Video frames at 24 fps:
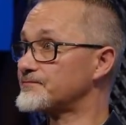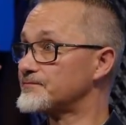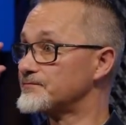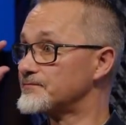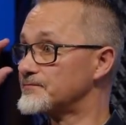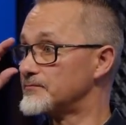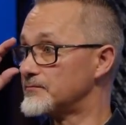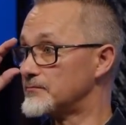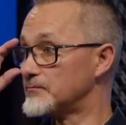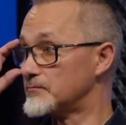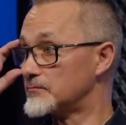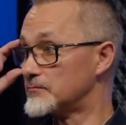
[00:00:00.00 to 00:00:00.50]

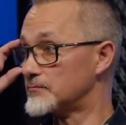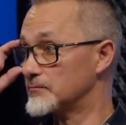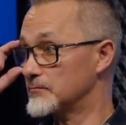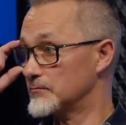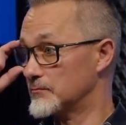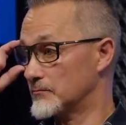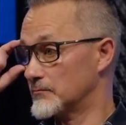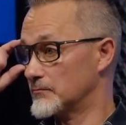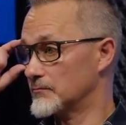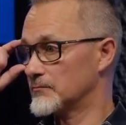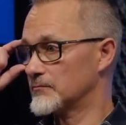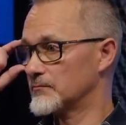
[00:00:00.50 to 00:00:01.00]

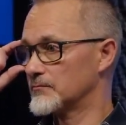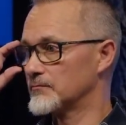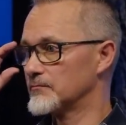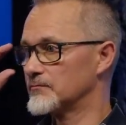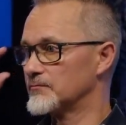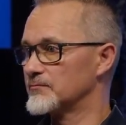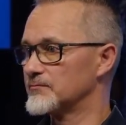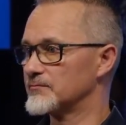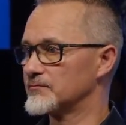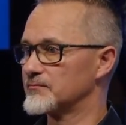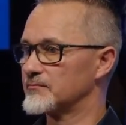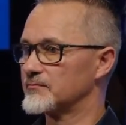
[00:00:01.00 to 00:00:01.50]

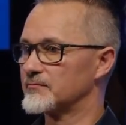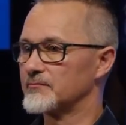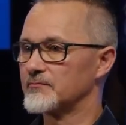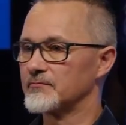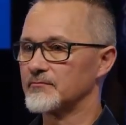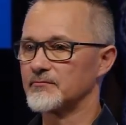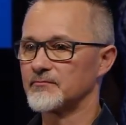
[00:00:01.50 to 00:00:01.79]
(silence)